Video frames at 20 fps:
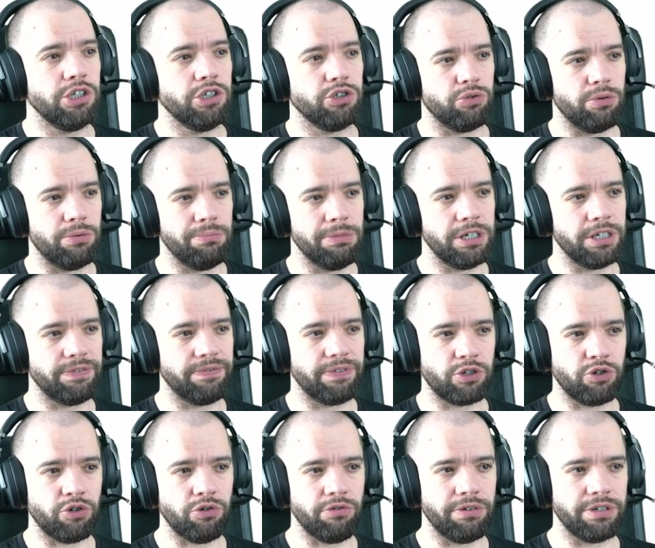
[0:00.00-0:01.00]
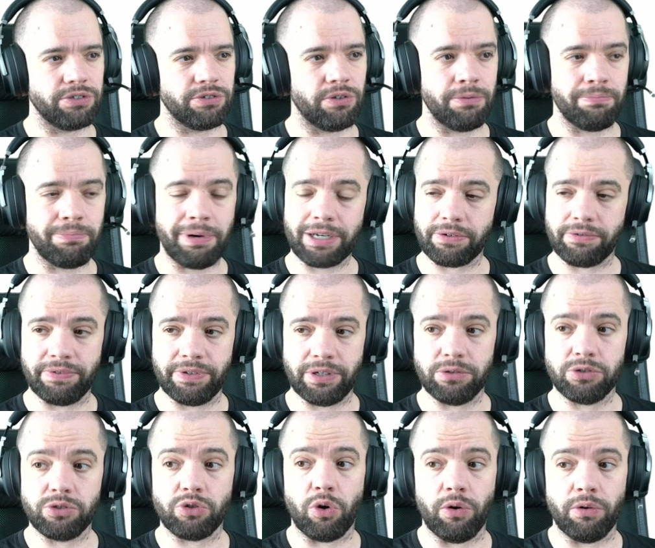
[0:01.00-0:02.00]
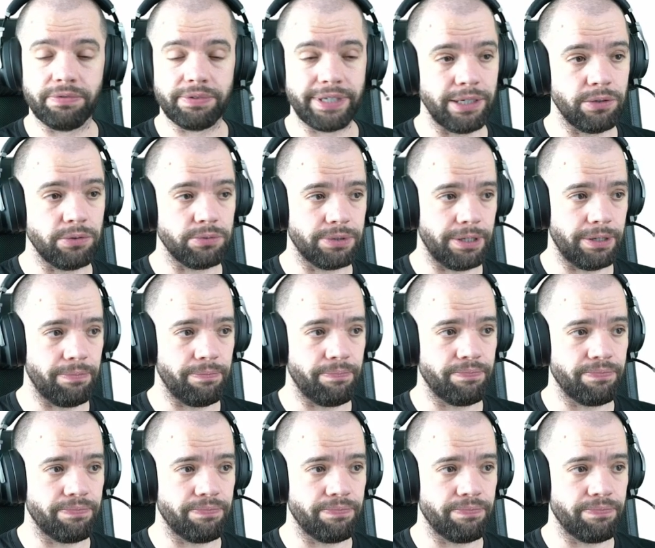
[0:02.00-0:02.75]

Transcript: to emerge victorious on the battlefields of Kill Team.